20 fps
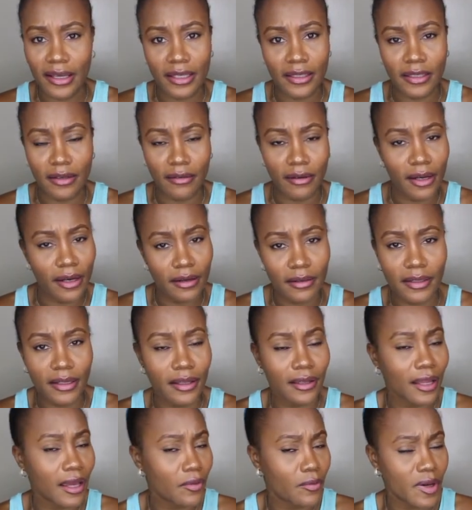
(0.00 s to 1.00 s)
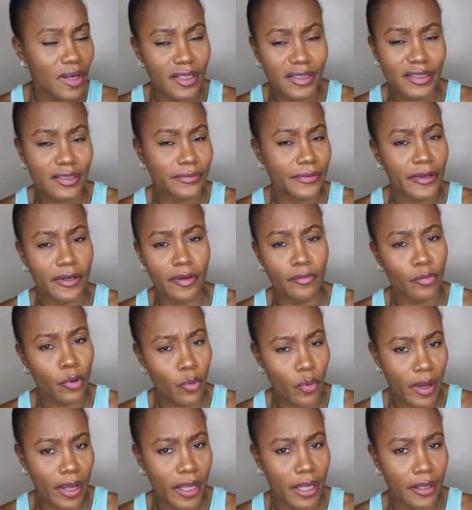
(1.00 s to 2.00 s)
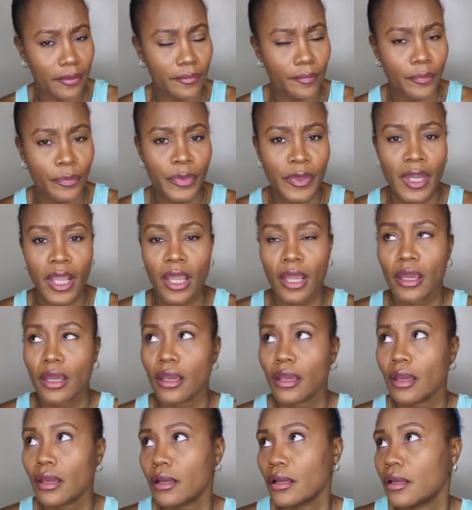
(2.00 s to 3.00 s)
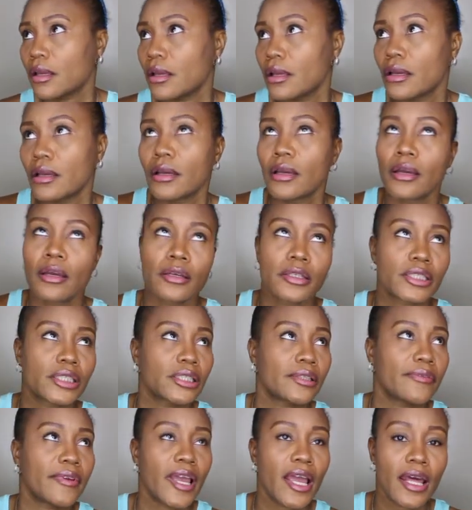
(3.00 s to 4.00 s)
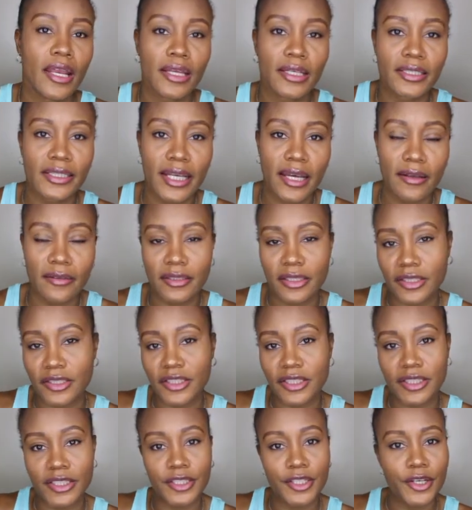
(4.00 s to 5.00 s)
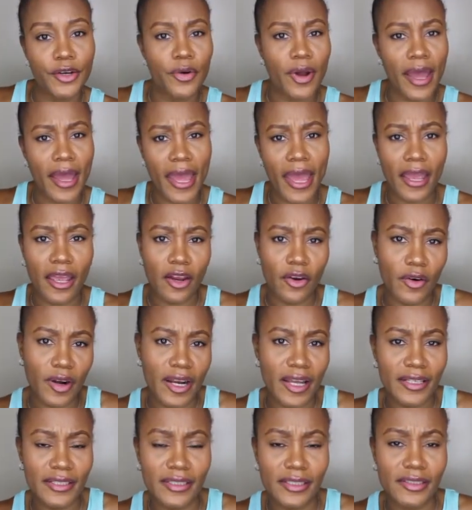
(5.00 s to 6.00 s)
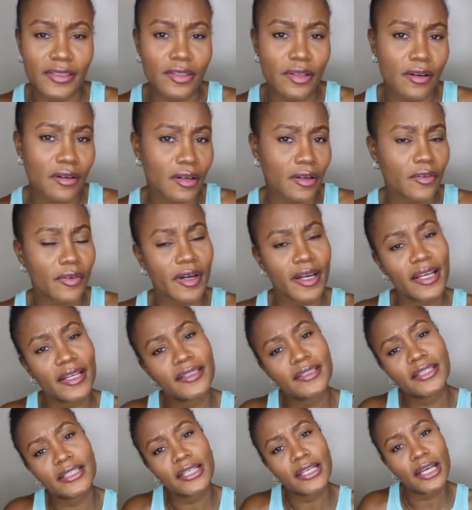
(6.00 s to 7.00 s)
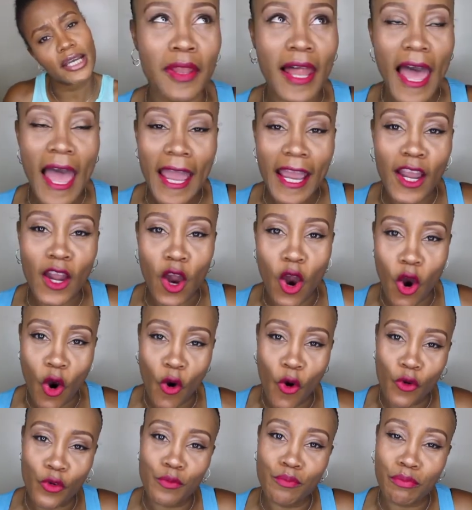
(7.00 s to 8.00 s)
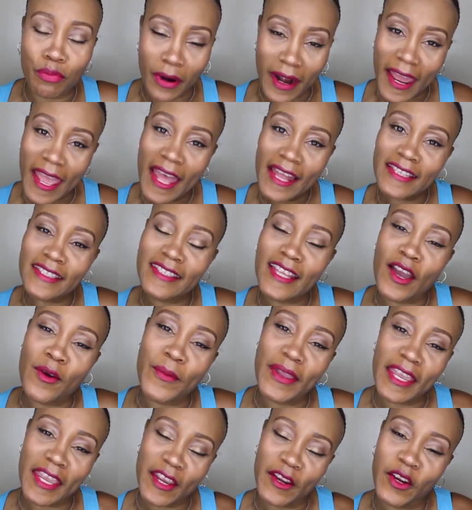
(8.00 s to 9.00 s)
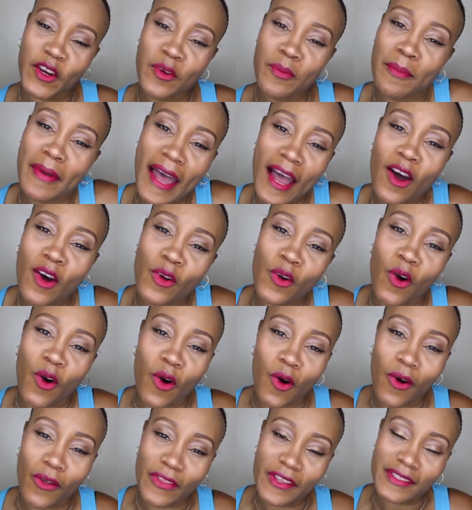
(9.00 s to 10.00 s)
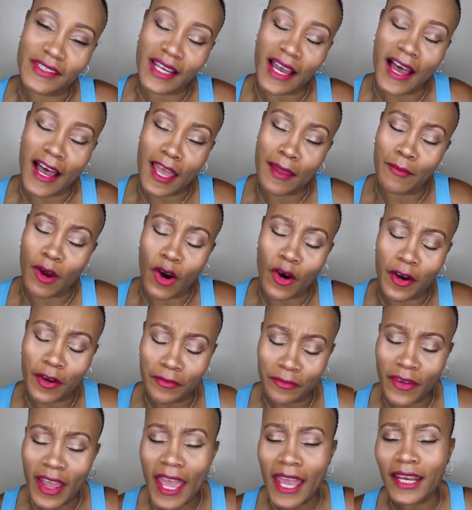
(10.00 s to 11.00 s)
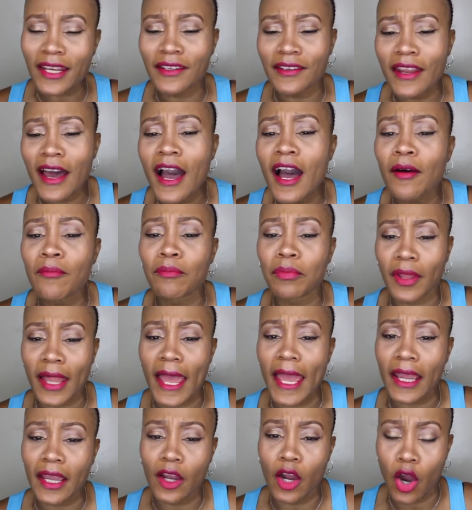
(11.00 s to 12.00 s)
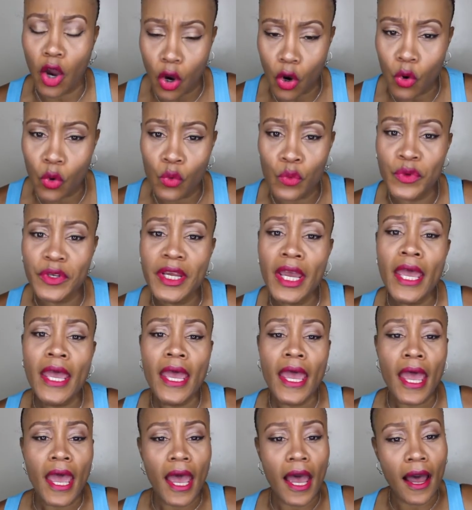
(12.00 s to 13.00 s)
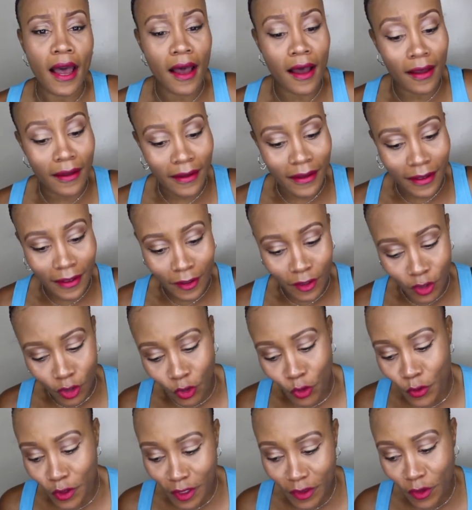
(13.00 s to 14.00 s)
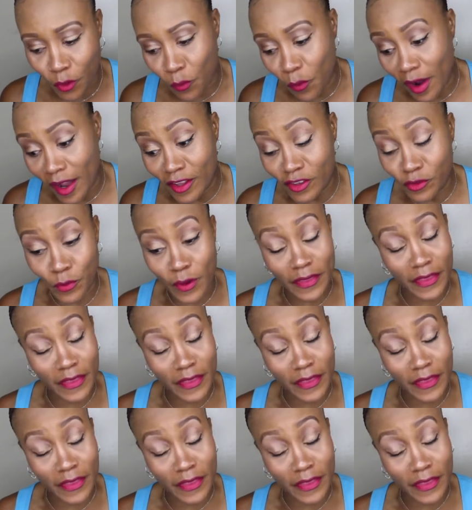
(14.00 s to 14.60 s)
Your haircut, like, what is the fucking point? Savannah's out there still acting crazy and talking crazy. If you're into prettying yourself up and beautifying, go and check out my natural hair and beauty channel.